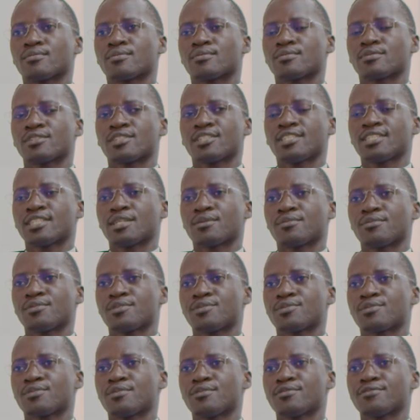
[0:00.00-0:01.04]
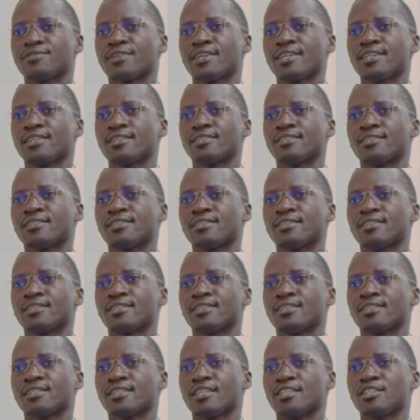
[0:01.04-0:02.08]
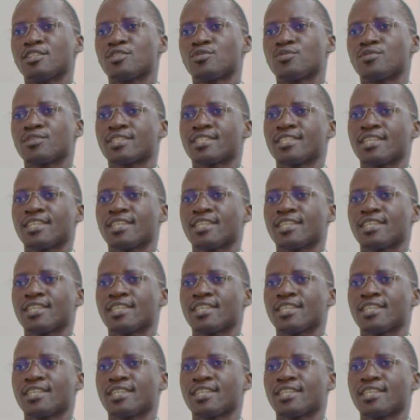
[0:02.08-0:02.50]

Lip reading: Chita Christopher, the District